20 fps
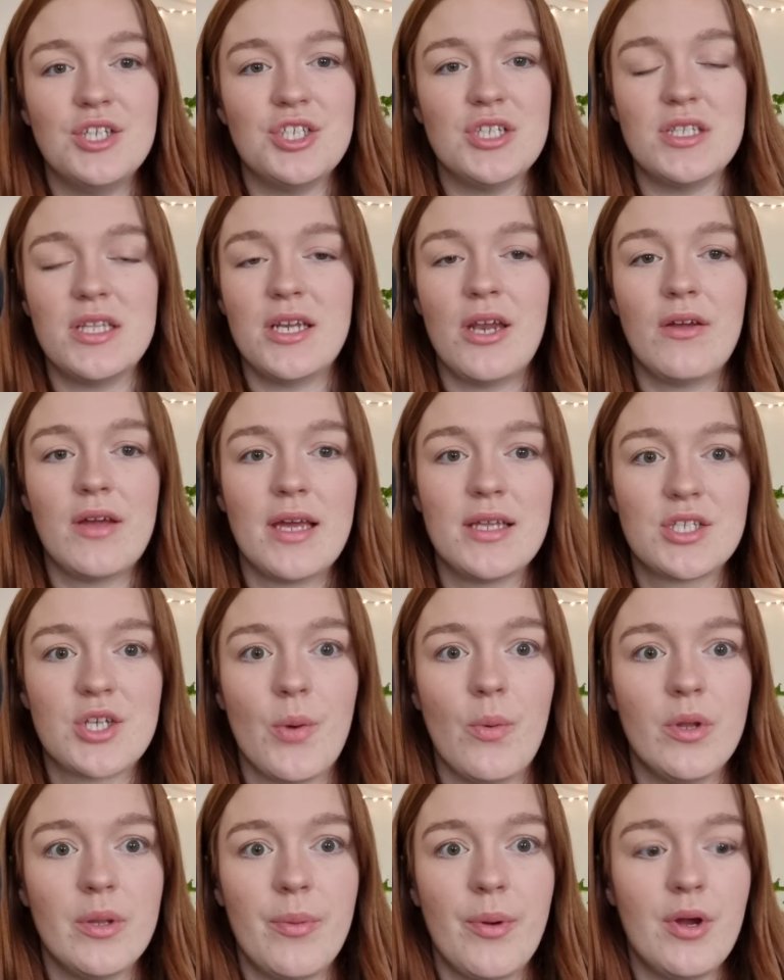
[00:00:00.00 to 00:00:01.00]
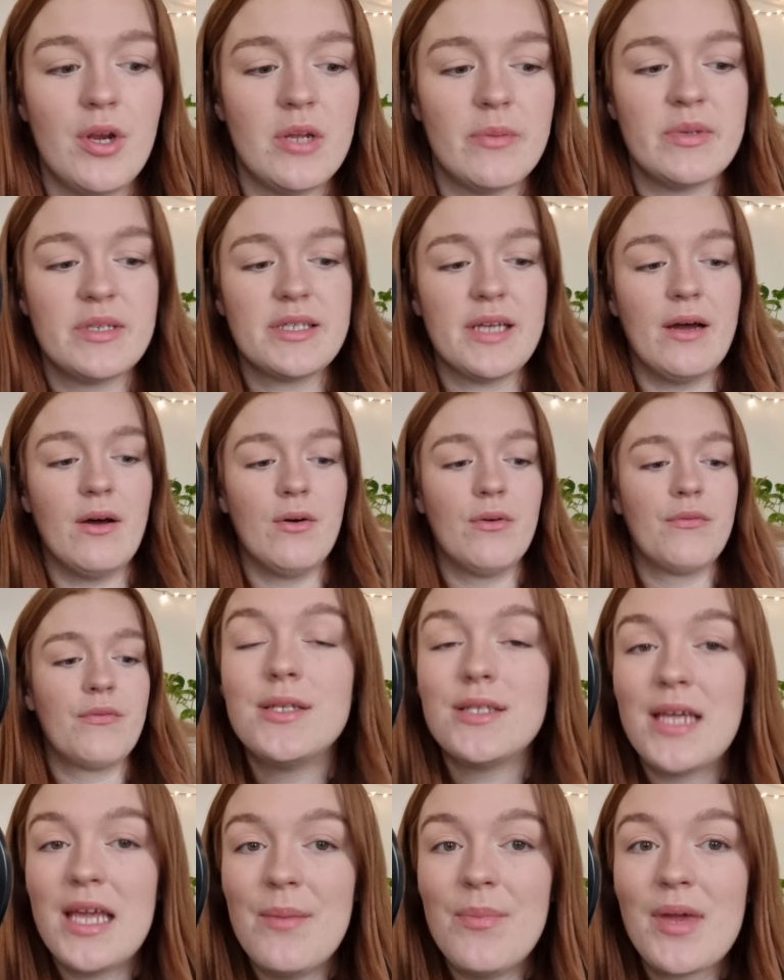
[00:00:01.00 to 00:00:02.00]
they don't get to go on the podium itself.
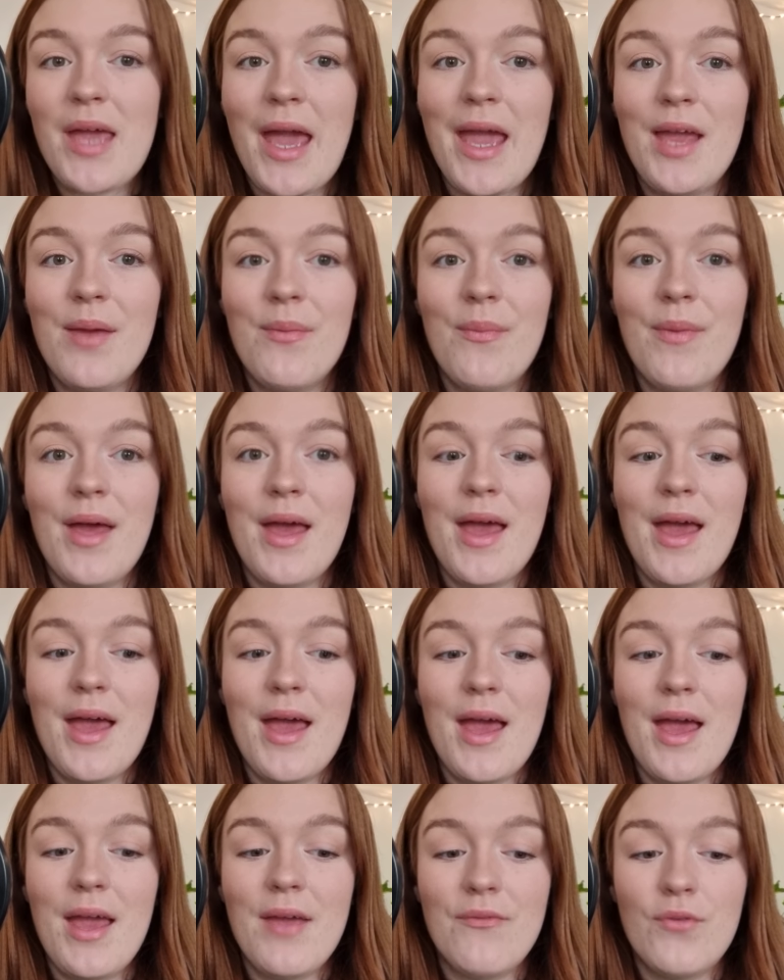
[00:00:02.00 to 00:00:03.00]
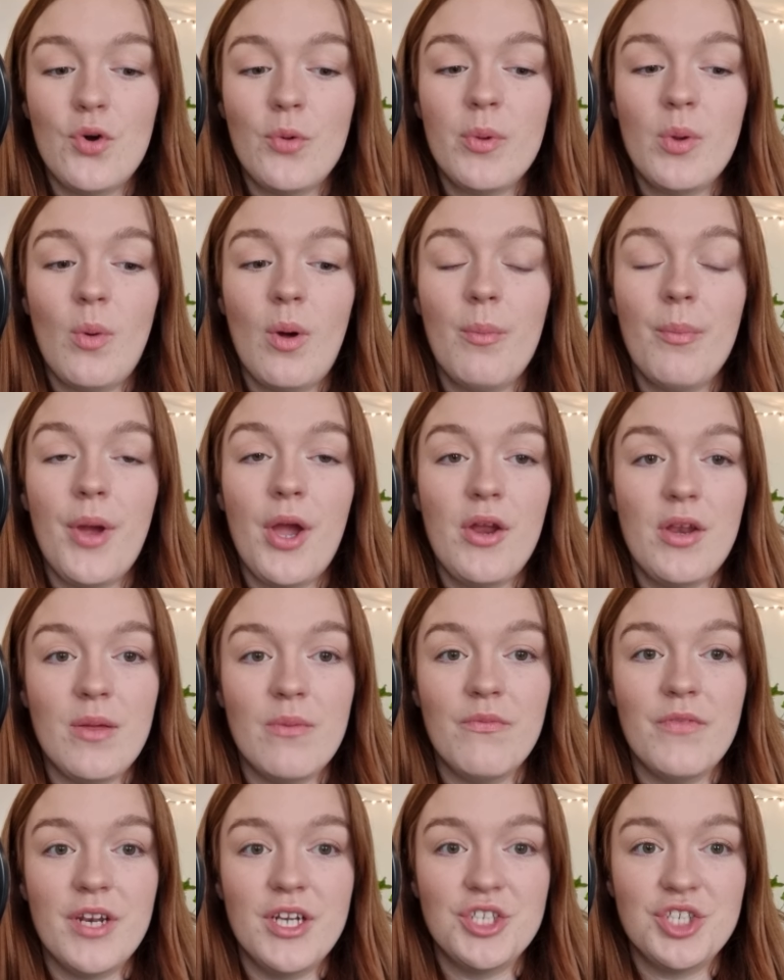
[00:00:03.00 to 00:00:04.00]
So he became a Formula One
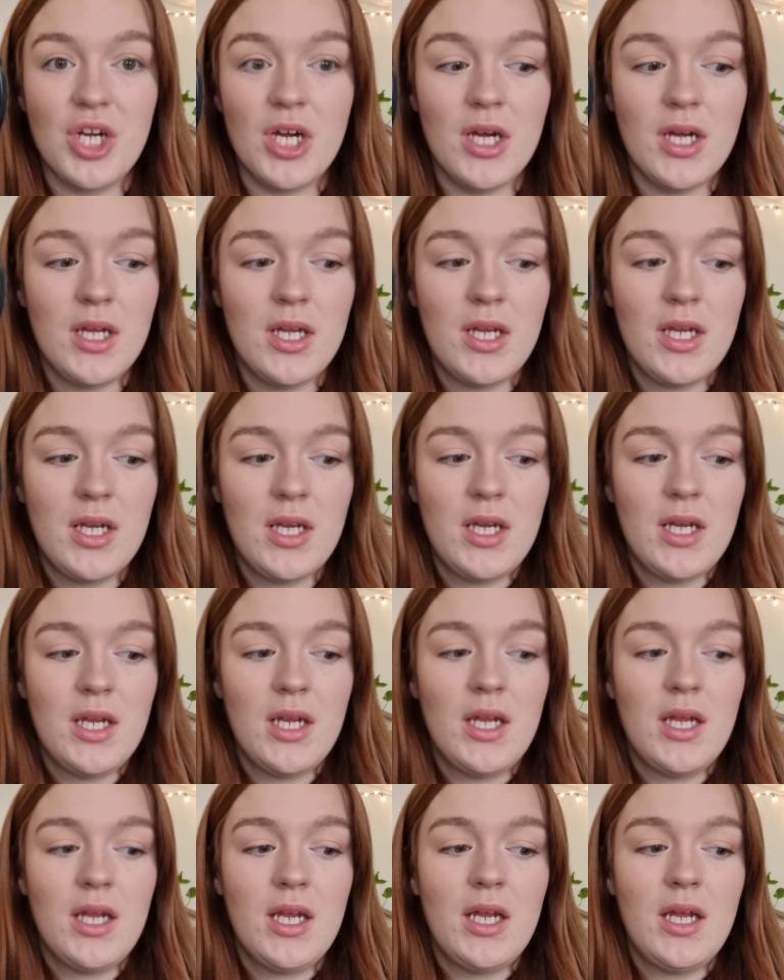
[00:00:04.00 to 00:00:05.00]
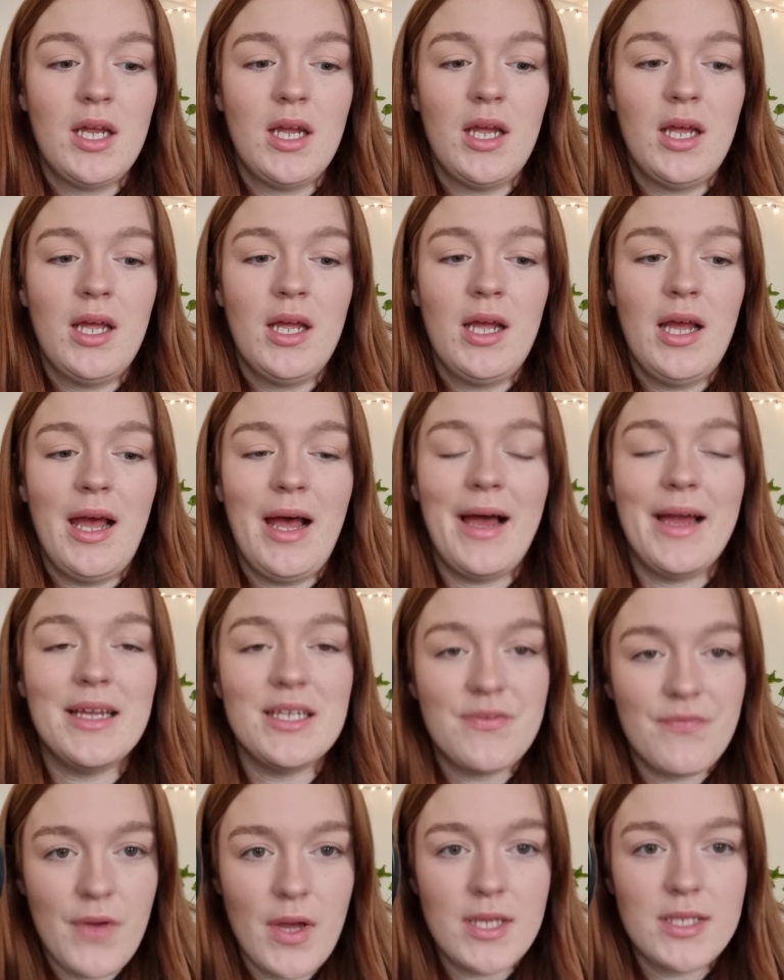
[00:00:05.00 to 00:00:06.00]
podium finisher at
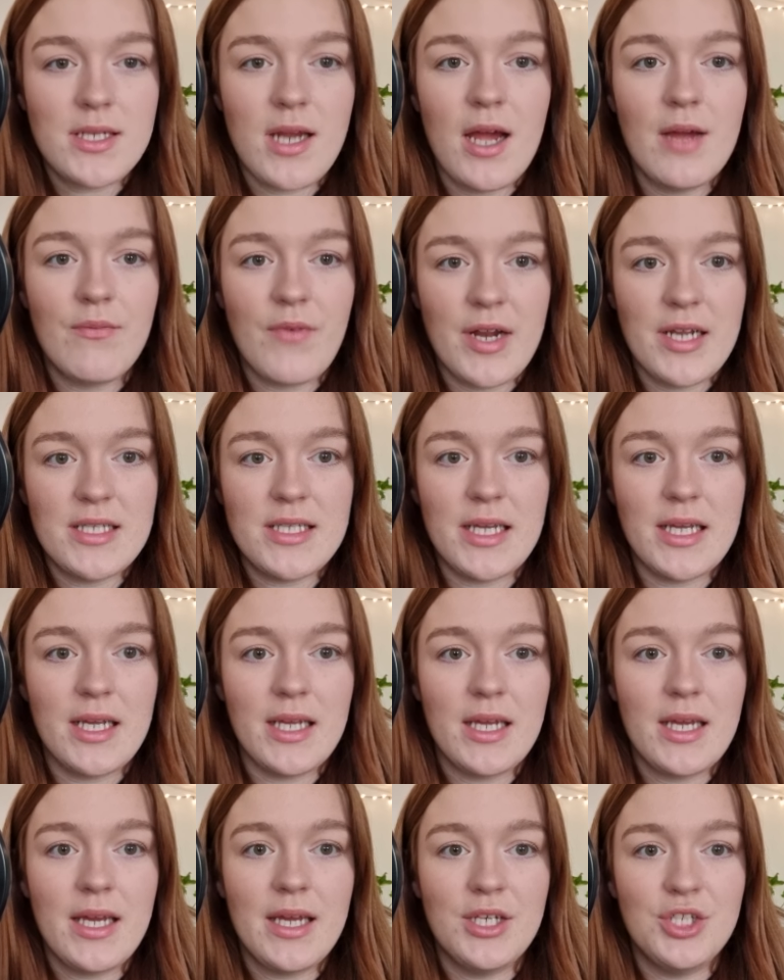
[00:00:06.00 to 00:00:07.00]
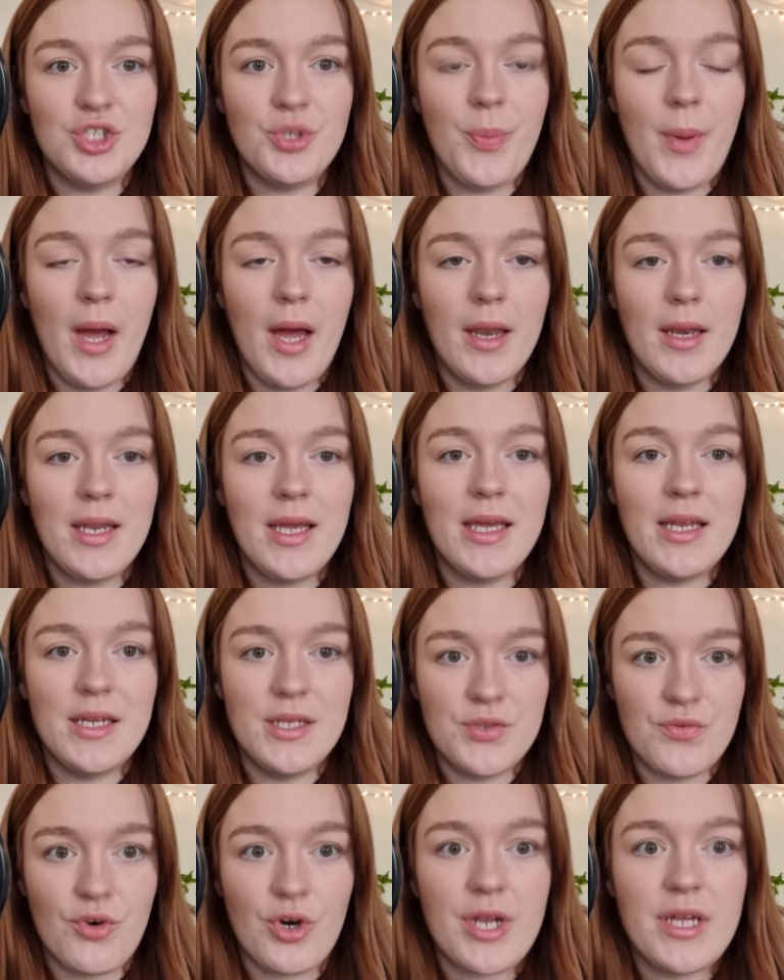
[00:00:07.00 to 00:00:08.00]
his first time racing in Japan in
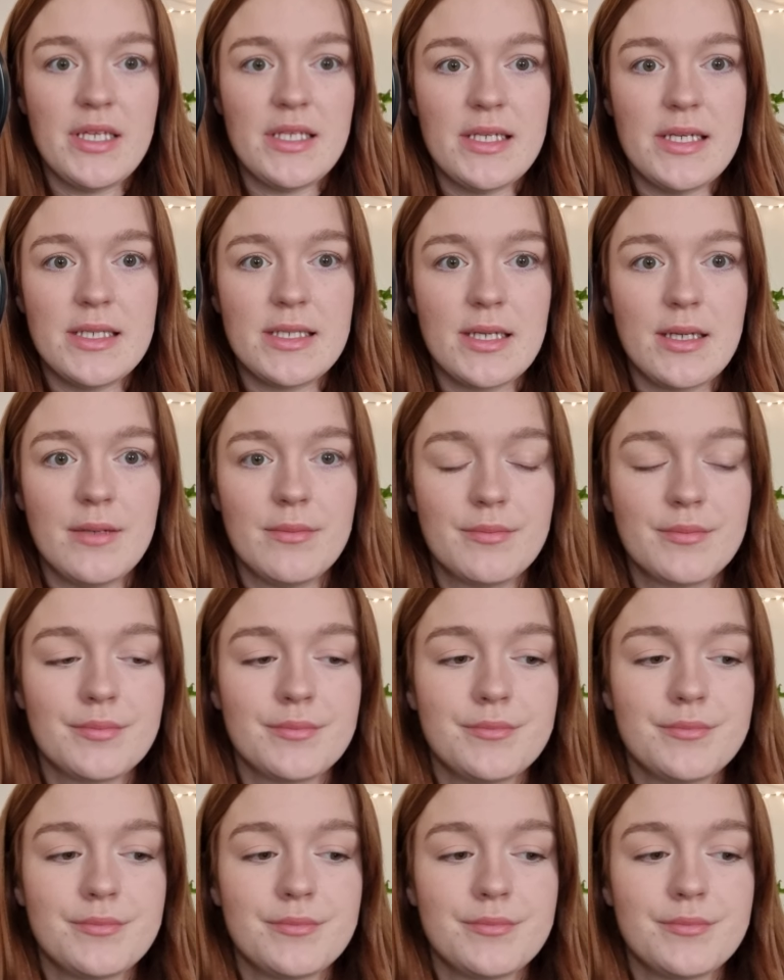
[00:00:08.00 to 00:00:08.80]
his rookie season.